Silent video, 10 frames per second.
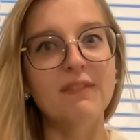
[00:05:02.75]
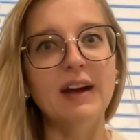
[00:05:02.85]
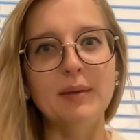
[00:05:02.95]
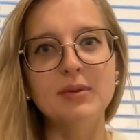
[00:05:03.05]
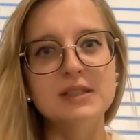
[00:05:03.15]

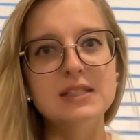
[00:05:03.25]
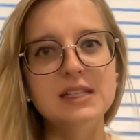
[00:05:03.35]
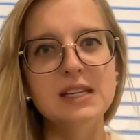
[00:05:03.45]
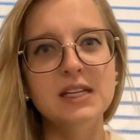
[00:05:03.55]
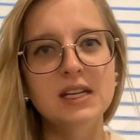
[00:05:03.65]

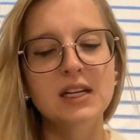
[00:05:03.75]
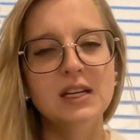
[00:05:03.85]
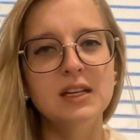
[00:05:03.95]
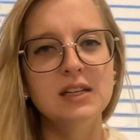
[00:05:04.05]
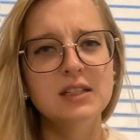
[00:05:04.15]
vibrancy
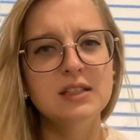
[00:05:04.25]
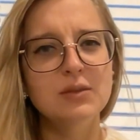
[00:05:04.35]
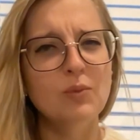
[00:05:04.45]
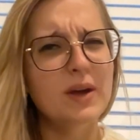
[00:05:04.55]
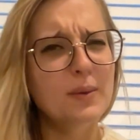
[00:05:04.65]

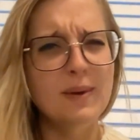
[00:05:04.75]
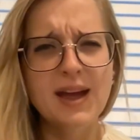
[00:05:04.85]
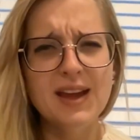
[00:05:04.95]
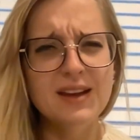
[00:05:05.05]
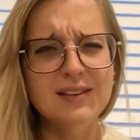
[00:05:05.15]
went
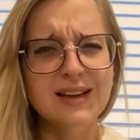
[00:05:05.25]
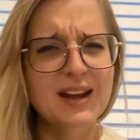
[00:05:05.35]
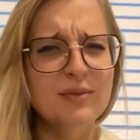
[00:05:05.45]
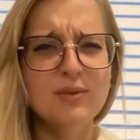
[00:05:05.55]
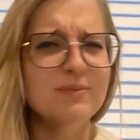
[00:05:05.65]
away. I
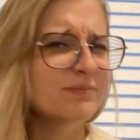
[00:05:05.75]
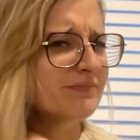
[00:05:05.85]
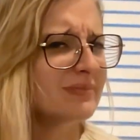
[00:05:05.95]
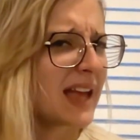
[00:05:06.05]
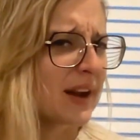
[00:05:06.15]

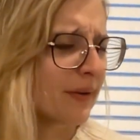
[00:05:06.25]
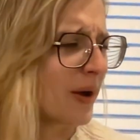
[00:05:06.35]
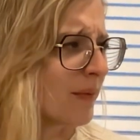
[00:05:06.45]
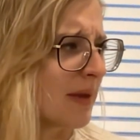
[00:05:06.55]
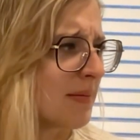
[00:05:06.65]
don't
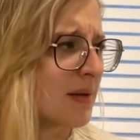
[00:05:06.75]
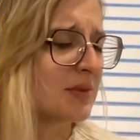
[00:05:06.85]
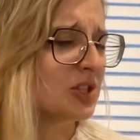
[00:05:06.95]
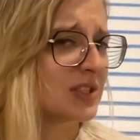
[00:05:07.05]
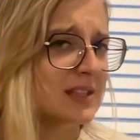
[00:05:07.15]
know. Maybe it
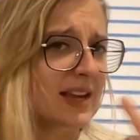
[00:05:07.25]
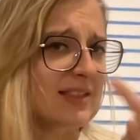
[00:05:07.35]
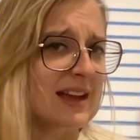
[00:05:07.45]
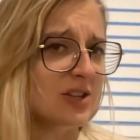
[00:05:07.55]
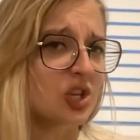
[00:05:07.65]
was just like
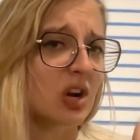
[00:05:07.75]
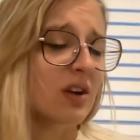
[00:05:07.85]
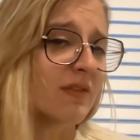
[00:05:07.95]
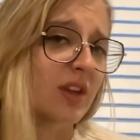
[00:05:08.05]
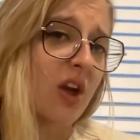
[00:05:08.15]
that chunk
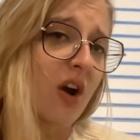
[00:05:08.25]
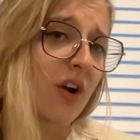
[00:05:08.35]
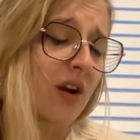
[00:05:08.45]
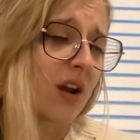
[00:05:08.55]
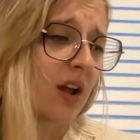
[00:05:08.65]
of the
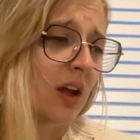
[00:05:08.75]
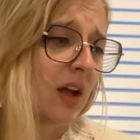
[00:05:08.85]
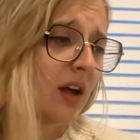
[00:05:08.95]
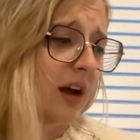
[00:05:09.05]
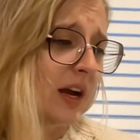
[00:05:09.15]
yarn
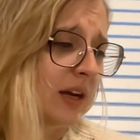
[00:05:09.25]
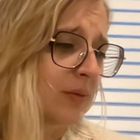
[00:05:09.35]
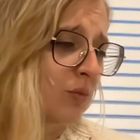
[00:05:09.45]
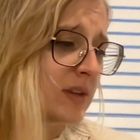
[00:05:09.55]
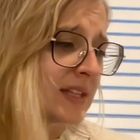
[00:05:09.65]

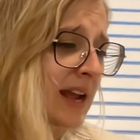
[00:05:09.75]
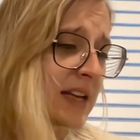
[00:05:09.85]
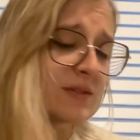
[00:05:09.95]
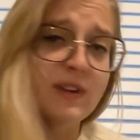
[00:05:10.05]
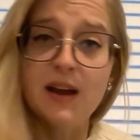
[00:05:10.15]
wasn't
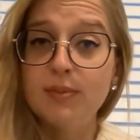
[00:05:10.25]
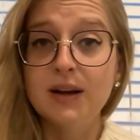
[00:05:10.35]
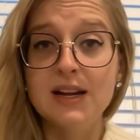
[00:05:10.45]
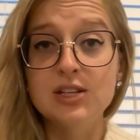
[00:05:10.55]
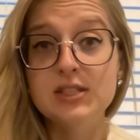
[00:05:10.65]
as vibrant
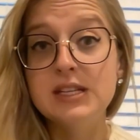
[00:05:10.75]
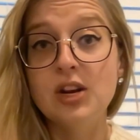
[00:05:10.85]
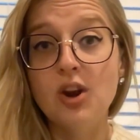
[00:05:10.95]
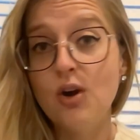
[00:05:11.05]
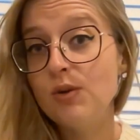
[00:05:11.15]
and I just
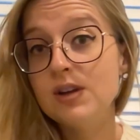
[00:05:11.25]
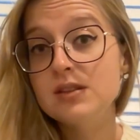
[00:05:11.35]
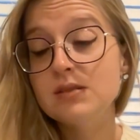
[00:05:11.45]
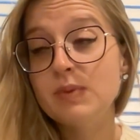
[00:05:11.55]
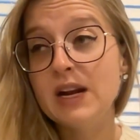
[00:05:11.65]
didn't
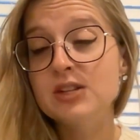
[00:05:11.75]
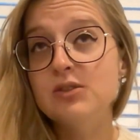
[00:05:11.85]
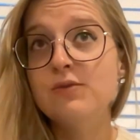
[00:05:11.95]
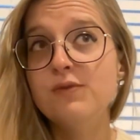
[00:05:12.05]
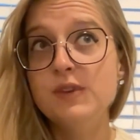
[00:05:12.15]
notice. But I
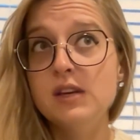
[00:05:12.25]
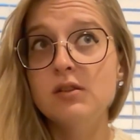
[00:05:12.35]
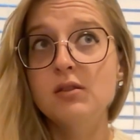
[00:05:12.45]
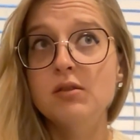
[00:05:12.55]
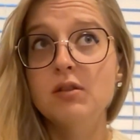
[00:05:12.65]
do
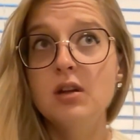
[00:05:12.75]
feel,